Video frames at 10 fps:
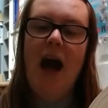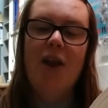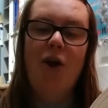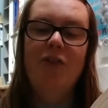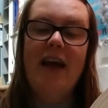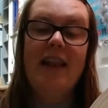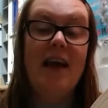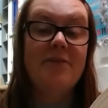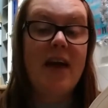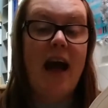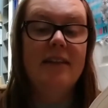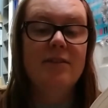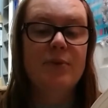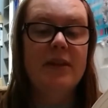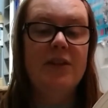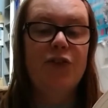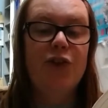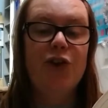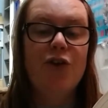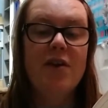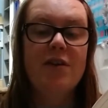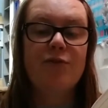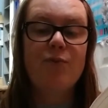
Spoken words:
And on their left hands were these curious